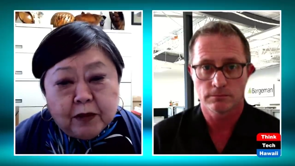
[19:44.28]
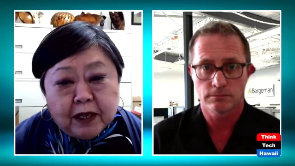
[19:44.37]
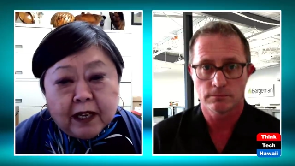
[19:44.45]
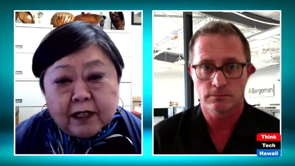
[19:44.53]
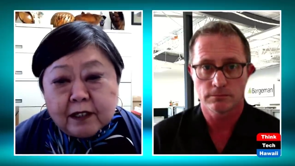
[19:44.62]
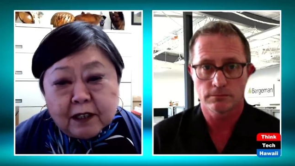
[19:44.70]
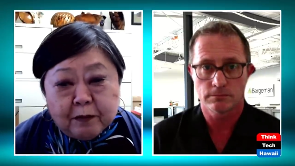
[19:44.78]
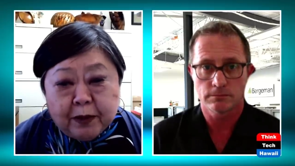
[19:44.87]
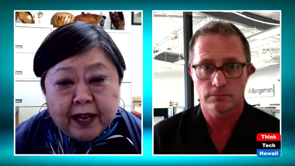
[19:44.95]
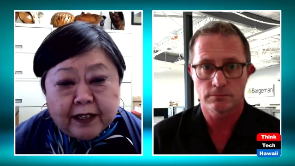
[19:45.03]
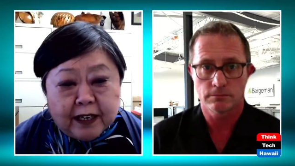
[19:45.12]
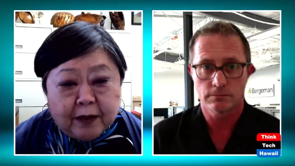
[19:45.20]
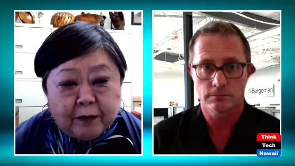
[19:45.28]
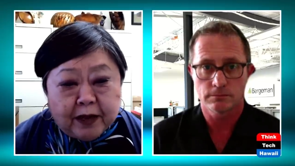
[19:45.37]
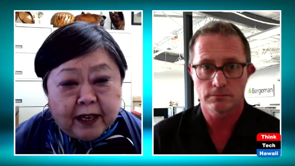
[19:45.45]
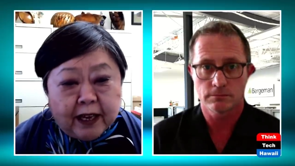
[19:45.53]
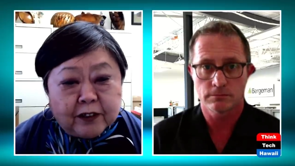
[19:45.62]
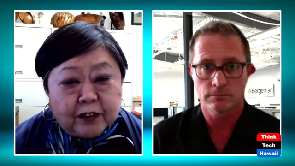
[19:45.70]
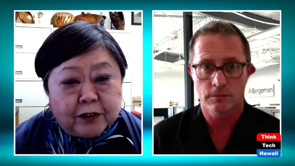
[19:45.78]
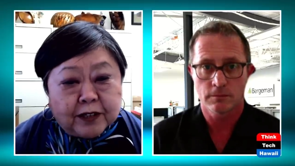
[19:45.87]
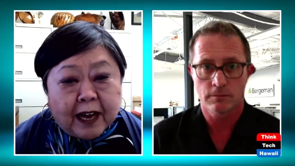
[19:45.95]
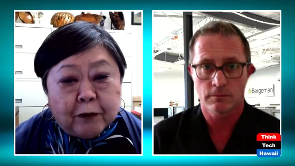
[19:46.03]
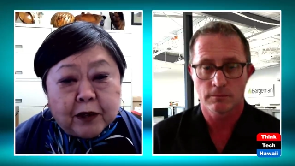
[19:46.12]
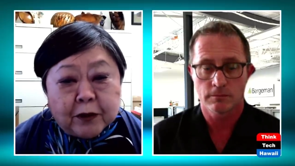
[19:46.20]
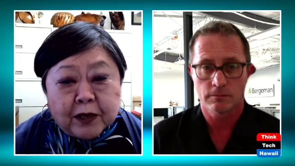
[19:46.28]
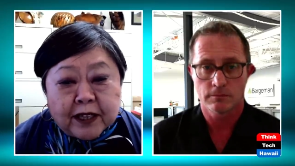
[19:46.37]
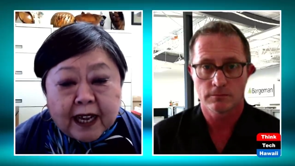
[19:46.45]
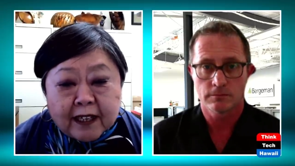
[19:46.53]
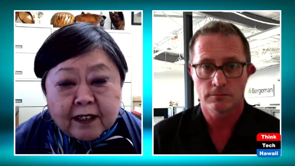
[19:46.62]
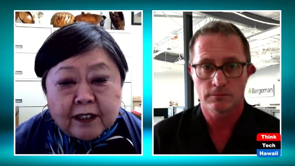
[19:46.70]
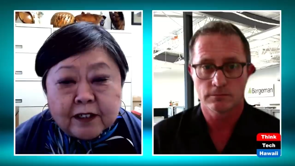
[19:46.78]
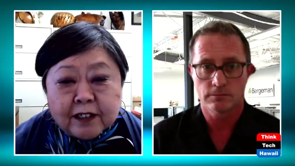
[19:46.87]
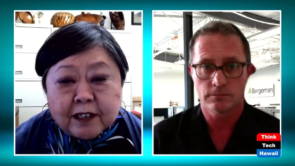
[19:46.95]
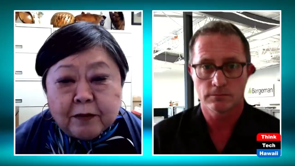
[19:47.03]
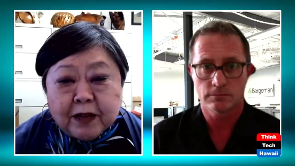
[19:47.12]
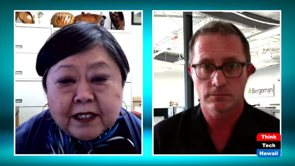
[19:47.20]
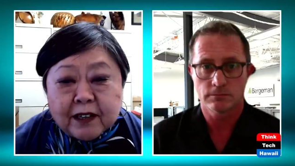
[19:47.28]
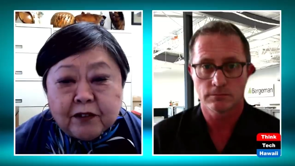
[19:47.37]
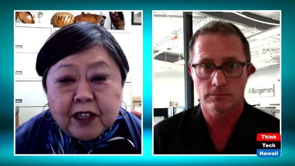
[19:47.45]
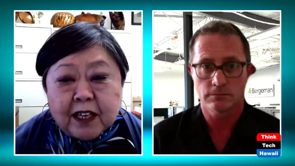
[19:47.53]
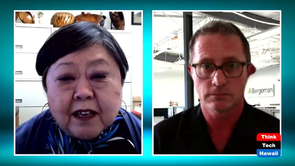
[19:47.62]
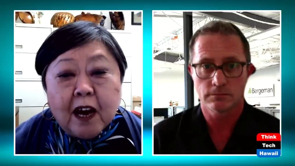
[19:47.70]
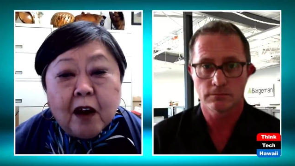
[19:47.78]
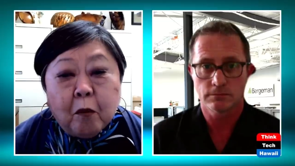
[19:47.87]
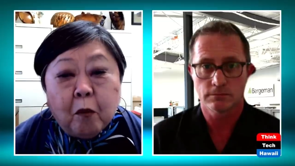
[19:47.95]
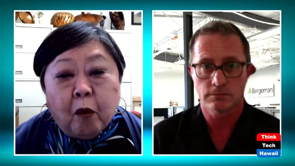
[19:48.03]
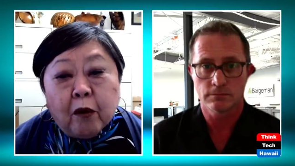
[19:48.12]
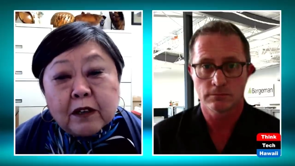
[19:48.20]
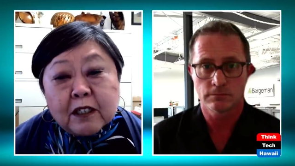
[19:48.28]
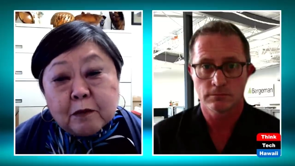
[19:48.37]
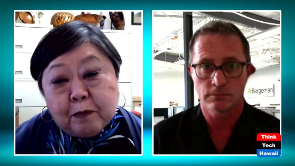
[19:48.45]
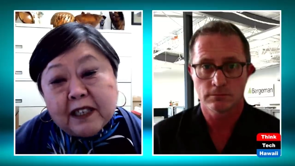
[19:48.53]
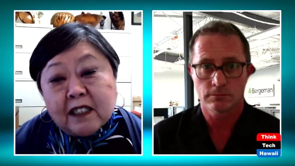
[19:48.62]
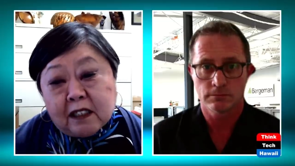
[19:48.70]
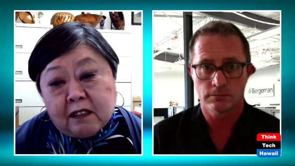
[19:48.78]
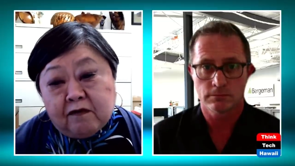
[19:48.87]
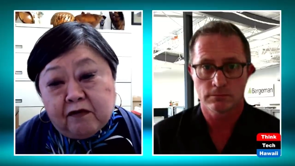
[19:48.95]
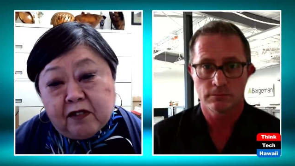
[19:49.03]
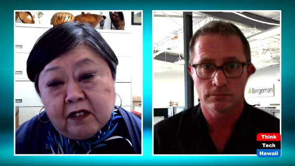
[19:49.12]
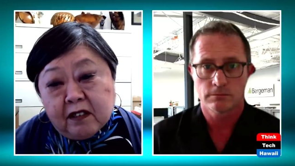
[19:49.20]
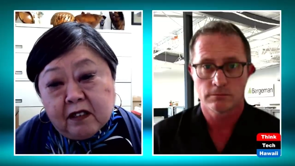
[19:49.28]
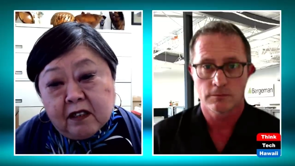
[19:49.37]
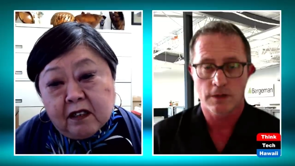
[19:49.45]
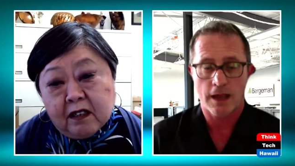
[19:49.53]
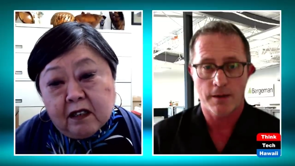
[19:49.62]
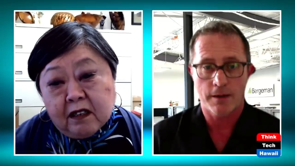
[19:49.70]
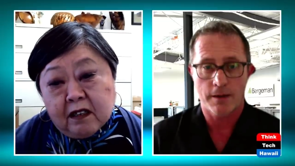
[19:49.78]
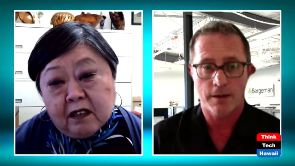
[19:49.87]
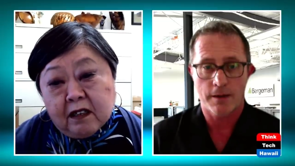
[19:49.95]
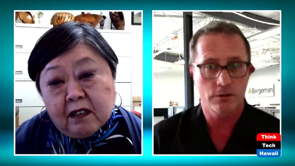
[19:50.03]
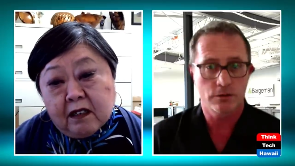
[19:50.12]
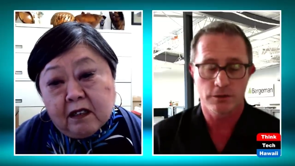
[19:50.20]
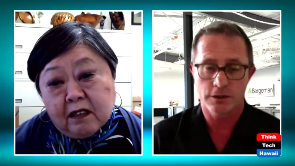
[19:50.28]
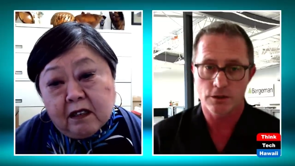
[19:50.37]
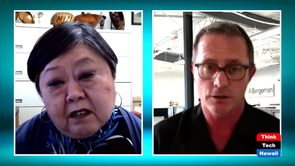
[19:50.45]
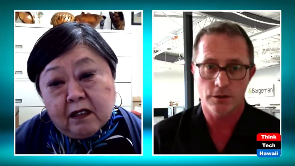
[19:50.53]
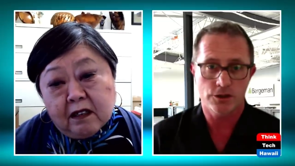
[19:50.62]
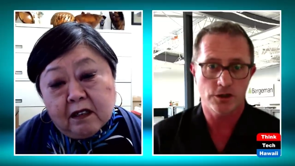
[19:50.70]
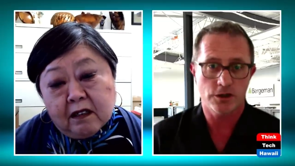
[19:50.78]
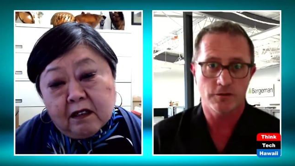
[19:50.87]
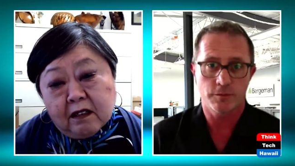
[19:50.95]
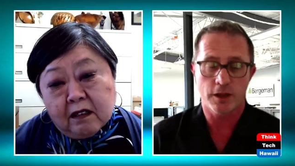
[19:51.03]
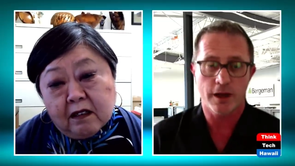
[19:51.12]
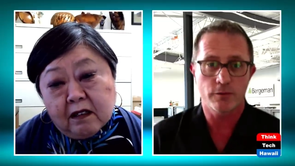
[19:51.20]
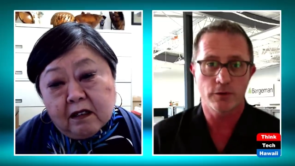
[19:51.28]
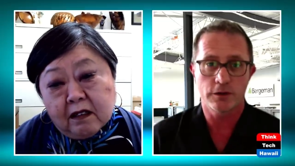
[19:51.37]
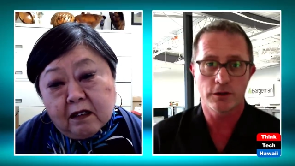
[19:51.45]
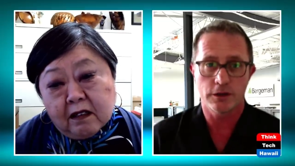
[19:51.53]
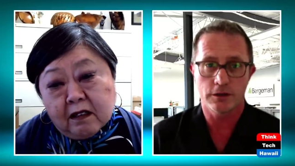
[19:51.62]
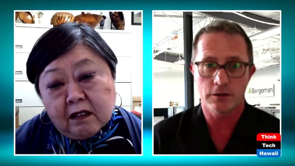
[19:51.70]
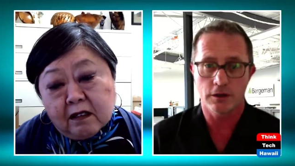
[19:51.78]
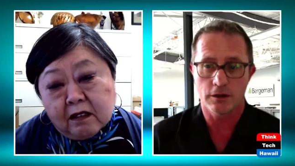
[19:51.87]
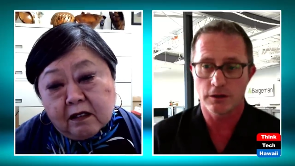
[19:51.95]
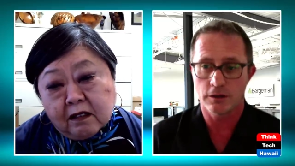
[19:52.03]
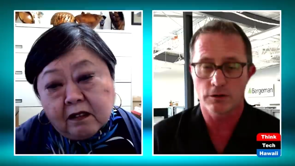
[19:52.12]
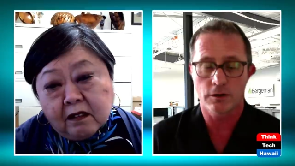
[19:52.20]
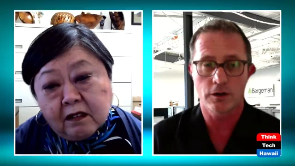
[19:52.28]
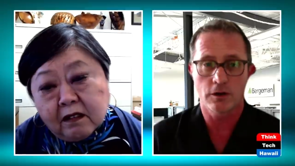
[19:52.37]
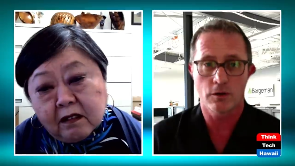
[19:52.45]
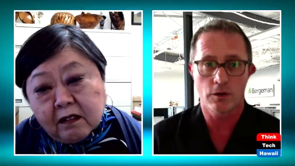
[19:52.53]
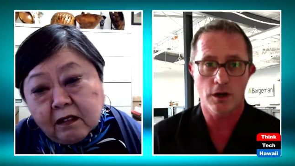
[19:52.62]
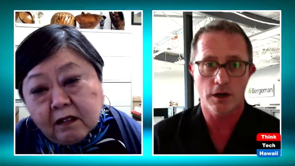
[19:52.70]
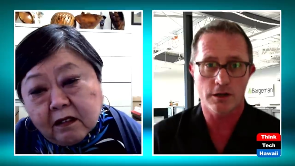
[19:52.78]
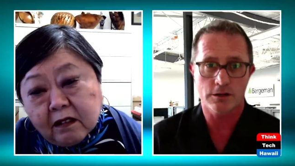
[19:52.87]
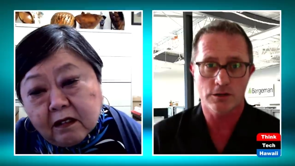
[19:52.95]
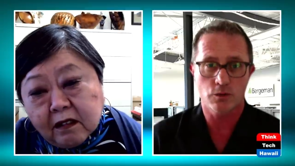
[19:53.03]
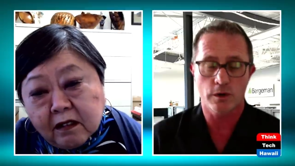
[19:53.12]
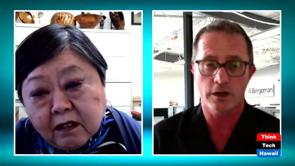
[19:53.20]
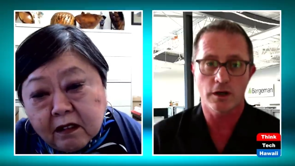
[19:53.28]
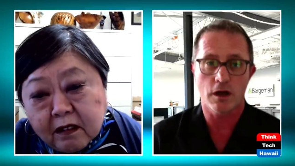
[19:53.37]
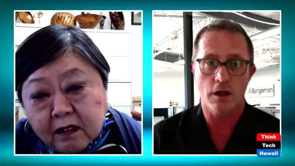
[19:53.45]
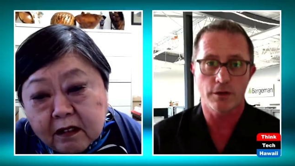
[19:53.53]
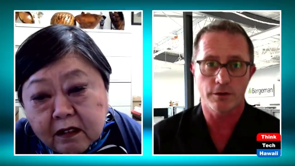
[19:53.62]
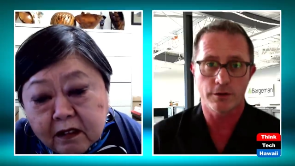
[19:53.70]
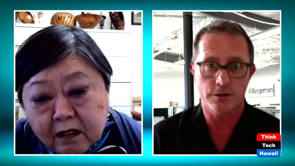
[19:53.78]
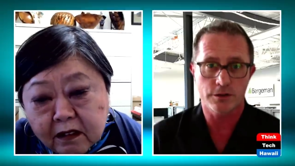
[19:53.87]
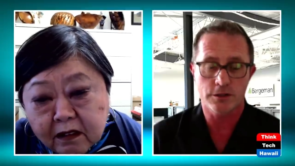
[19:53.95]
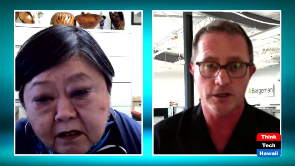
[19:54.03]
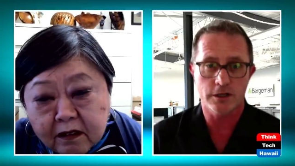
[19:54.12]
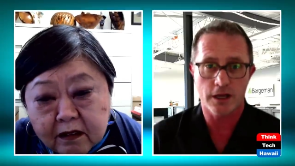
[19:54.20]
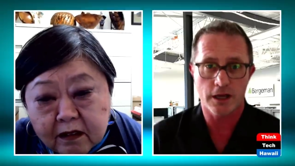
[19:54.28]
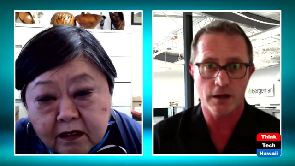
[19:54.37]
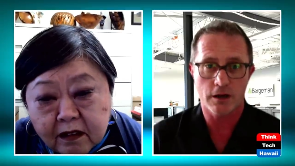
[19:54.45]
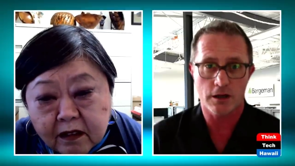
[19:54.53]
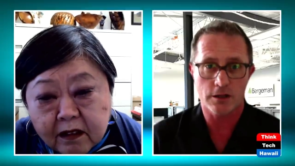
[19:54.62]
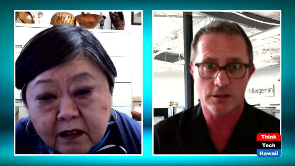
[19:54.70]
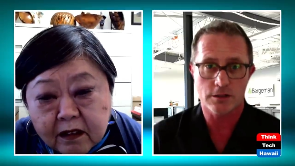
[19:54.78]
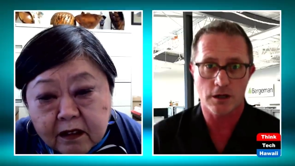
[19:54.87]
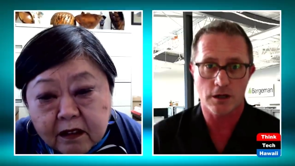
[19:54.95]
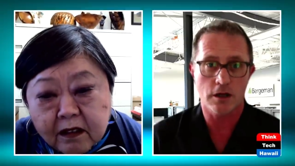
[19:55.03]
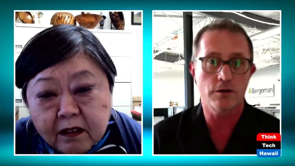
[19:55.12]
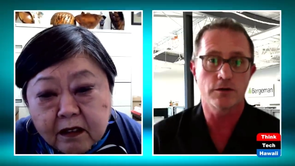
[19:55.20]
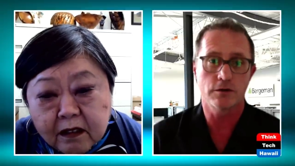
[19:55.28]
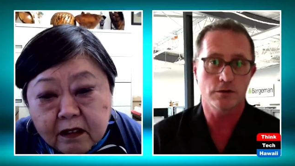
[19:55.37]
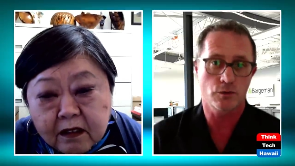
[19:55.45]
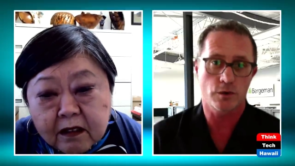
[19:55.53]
Speaker 1: because of the pandemic. And so that what, what that does is it makes everything more expensive.
Speaker 2: Absolutely. So a sheet of plywood that a year ago cost twenty dollars, today costs one hundred